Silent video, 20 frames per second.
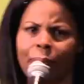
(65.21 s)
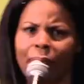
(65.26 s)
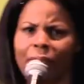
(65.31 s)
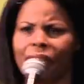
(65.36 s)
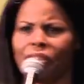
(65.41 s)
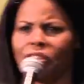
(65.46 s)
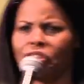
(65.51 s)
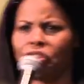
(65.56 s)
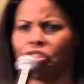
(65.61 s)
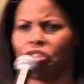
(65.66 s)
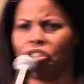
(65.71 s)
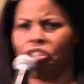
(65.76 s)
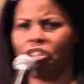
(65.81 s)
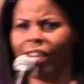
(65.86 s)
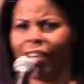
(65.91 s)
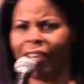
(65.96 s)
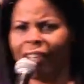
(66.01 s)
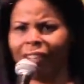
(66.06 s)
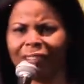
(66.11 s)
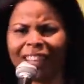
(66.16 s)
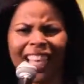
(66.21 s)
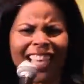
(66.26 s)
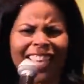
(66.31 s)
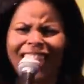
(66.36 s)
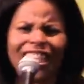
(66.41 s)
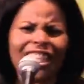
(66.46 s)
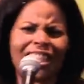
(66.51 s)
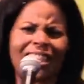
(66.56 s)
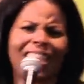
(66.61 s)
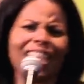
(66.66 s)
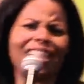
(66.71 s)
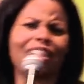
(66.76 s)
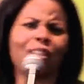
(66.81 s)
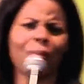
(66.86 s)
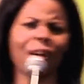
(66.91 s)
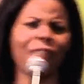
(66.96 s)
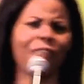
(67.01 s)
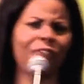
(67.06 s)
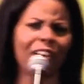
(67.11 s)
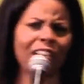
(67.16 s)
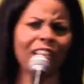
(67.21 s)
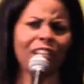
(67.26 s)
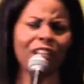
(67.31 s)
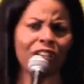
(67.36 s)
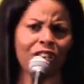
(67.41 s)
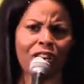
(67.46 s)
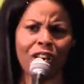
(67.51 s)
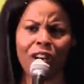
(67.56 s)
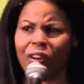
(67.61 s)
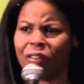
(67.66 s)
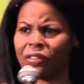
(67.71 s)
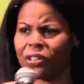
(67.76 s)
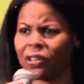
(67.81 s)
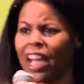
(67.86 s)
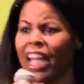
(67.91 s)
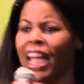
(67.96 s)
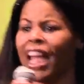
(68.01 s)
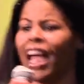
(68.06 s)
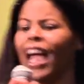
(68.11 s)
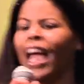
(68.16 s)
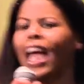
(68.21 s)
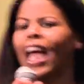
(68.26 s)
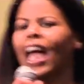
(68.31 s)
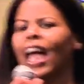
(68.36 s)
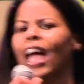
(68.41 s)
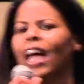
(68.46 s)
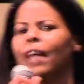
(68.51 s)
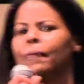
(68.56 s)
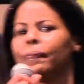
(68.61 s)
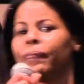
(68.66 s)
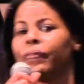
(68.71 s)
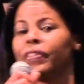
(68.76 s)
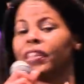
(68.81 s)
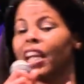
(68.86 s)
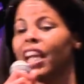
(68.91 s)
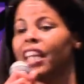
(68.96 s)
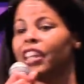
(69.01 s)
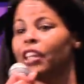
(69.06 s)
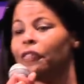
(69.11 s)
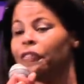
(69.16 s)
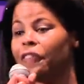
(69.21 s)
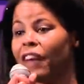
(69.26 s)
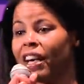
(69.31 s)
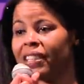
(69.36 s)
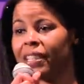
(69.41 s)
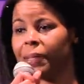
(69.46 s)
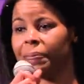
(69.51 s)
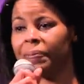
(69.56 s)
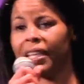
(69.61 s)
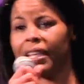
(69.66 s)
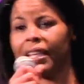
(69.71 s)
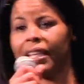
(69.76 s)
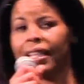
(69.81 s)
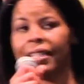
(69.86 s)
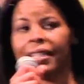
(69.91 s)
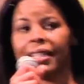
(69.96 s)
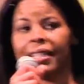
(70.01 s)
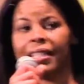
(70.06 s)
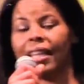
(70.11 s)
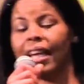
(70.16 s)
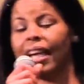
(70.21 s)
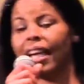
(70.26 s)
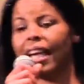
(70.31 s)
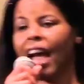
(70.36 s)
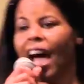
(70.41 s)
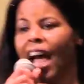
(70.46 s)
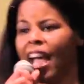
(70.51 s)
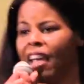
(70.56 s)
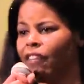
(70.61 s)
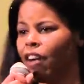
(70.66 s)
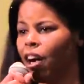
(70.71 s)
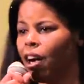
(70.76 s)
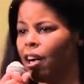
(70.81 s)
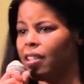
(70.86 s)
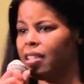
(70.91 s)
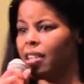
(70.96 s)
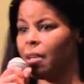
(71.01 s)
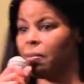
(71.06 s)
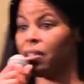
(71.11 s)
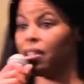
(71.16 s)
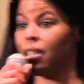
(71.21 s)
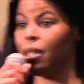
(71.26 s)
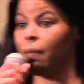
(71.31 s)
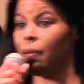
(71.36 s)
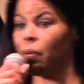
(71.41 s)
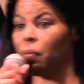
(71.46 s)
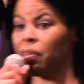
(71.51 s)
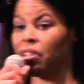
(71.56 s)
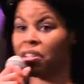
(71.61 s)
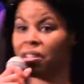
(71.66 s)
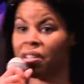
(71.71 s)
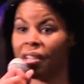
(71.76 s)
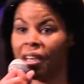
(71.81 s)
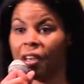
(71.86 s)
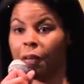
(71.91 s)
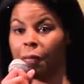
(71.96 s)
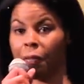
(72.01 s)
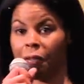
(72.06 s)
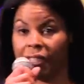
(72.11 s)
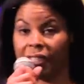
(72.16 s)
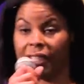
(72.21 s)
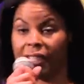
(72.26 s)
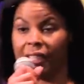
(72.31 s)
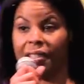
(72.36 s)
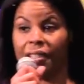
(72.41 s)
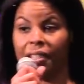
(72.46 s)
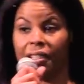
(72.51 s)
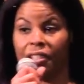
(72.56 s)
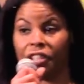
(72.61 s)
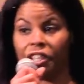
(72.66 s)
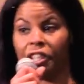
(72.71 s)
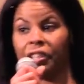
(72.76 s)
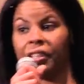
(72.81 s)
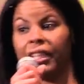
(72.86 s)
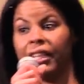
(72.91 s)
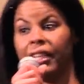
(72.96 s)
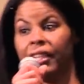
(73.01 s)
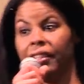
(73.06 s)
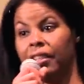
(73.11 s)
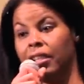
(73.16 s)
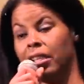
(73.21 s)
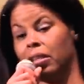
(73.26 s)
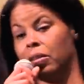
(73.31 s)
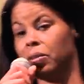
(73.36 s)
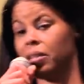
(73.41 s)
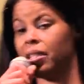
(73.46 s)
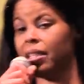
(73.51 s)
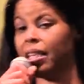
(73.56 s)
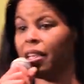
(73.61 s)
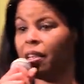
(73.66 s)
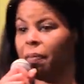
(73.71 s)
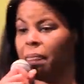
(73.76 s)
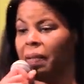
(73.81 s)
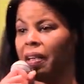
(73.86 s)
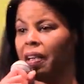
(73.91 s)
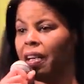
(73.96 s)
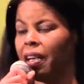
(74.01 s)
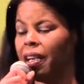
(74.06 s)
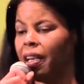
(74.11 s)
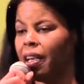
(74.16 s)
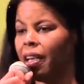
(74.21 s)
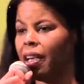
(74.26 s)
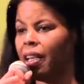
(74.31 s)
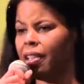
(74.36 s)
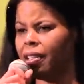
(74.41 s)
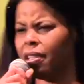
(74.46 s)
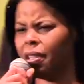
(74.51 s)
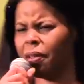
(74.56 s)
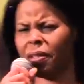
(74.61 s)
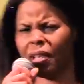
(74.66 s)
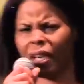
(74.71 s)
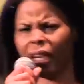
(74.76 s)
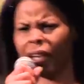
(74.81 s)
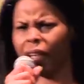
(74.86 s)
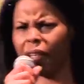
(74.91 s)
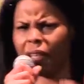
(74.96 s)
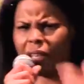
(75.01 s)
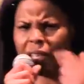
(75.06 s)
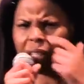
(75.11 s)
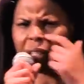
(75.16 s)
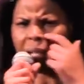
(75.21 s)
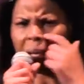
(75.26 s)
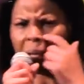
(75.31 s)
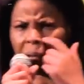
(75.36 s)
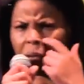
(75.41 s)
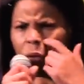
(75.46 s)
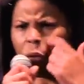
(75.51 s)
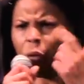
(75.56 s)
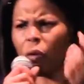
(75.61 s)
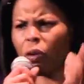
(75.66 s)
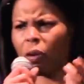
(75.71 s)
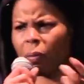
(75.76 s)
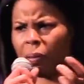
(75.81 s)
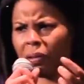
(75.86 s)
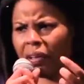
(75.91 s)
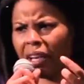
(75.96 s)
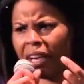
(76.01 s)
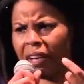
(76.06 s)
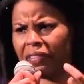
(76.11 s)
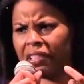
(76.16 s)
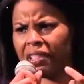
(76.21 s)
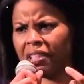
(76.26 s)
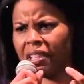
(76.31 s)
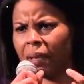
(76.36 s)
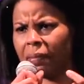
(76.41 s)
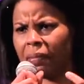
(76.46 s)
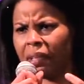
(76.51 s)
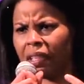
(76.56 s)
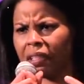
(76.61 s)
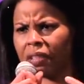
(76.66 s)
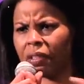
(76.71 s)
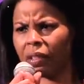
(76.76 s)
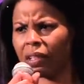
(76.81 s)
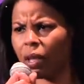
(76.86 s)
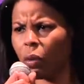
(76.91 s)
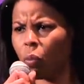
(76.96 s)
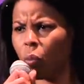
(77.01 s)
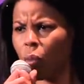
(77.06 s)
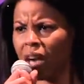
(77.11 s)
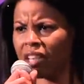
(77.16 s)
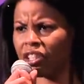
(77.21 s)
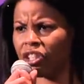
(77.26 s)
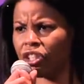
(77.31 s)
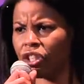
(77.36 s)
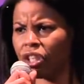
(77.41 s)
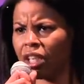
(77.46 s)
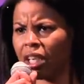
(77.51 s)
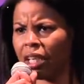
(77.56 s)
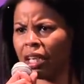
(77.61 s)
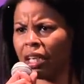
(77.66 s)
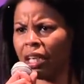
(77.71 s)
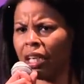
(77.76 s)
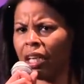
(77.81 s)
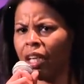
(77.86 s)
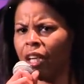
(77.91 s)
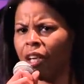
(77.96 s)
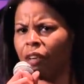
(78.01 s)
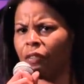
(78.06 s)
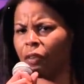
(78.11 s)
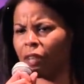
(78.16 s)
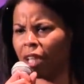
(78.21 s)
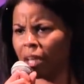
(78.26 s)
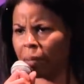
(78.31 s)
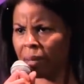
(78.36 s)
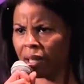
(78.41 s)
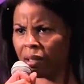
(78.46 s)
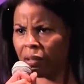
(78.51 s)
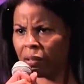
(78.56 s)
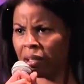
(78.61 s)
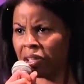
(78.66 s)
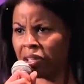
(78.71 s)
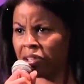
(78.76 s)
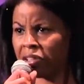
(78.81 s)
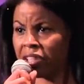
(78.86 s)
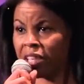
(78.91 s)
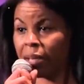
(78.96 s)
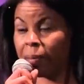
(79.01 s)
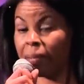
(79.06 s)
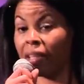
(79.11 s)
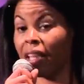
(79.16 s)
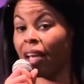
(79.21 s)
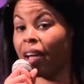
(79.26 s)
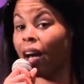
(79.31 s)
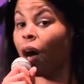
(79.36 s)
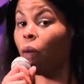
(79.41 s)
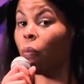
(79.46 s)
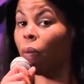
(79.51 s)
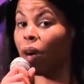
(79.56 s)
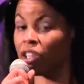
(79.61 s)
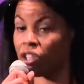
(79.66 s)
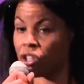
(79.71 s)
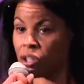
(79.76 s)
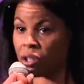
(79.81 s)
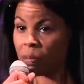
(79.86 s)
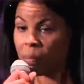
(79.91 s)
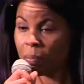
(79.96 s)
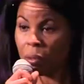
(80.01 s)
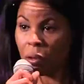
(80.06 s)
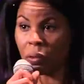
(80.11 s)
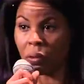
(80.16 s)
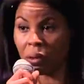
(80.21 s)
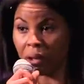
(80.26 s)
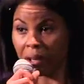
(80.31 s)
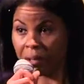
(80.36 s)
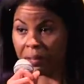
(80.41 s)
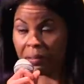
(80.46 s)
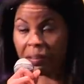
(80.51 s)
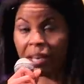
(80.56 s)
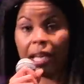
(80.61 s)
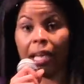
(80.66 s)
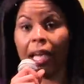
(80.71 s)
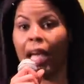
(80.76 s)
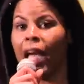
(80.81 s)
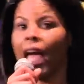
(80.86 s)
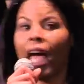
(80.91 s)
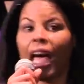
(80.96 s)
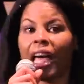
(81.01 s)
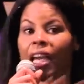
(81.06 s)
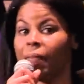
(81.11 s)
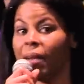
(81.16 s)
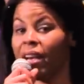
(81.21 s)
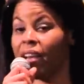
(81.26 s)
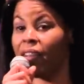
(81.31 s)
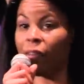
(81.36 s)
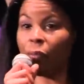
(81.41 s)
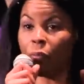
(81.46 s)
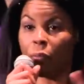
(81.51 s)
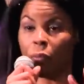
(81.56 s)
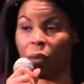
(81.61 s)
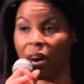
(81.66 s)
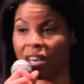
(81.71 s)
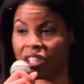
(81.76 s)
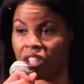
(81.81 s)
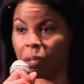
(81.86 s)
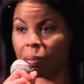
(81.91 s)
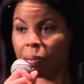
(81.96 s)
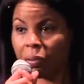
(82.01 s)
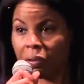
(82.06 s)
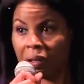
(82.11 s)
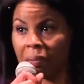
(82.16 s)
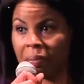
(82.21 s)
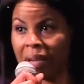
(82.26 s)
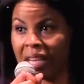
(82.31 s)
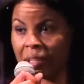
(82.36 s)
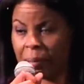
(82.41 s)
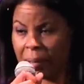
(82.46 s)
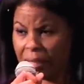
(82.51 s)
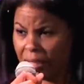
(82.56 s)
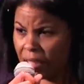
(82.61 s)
Piece of shit. Like, he just gets on my fucking nerves, right? And the fucked up thing is like, I have a hard time sleeping, which is terrible, because I teach all day and then I do stand up at night. And so it's like, it's horrible to have insomnia. So I like watch shit for like my own entertainment. Like, I'll watch porn, right? And I'm not even watching porn to masturbate.